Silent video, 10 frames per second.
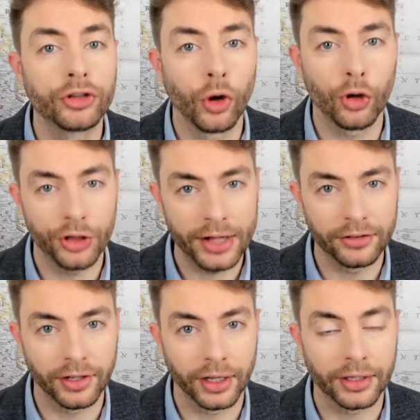was
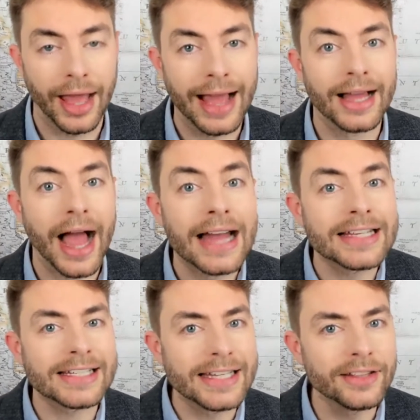authentic. And
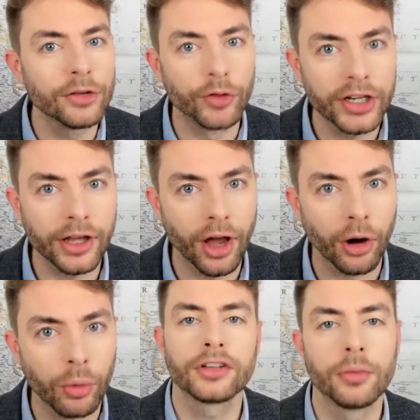it's in the
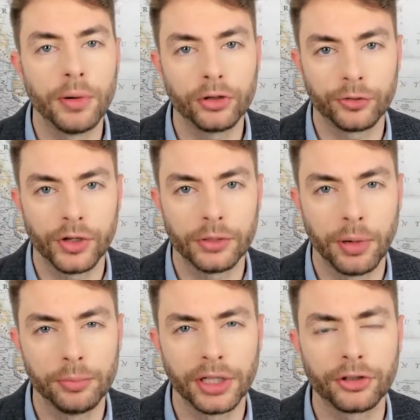video. So BuzzFeed
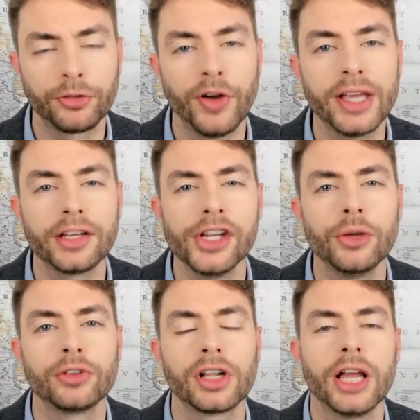published fake
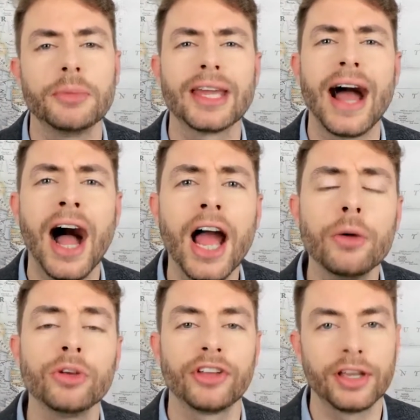news claiming I
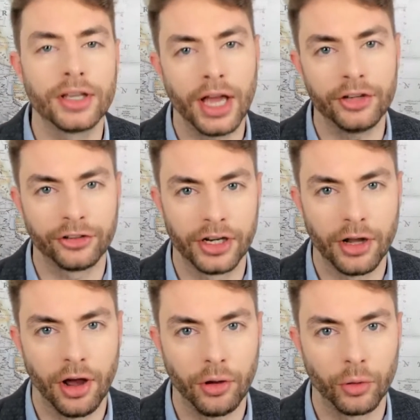was engaged in
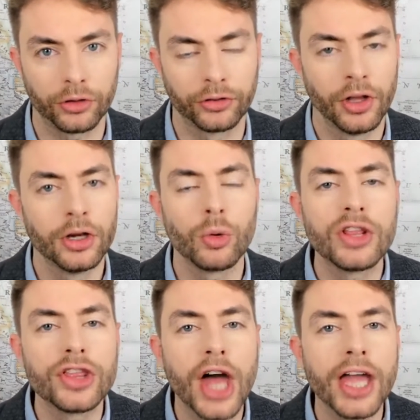a hoax
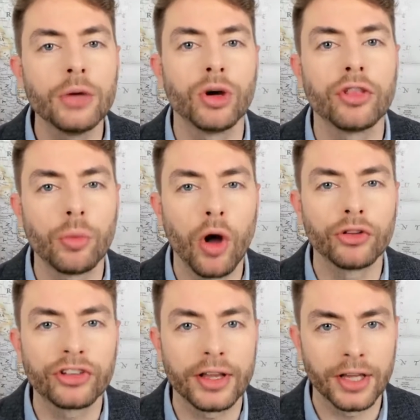when they were the
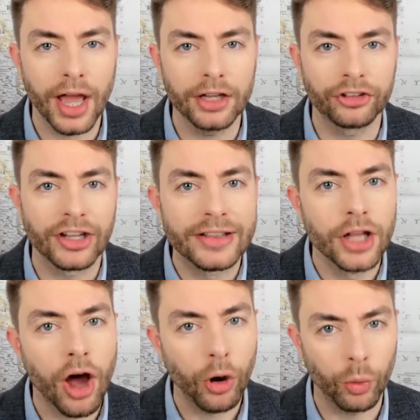ones engaged in
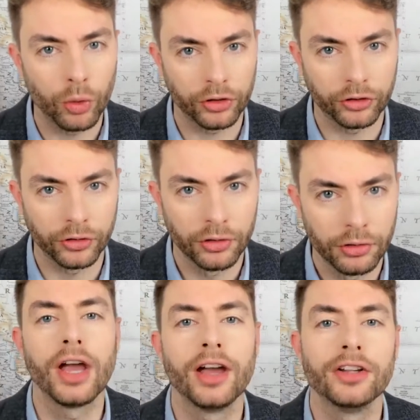the hoax. Oh
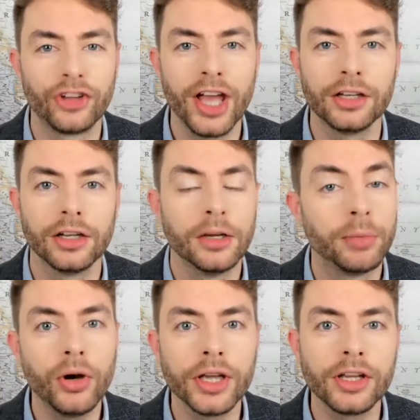yeah, and Jane,
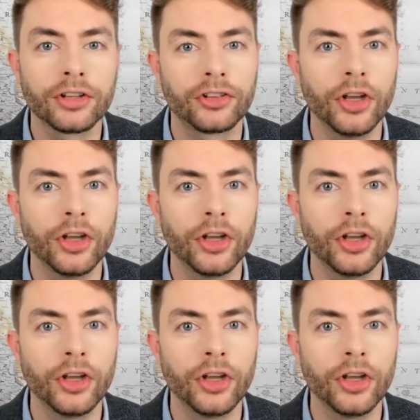putting a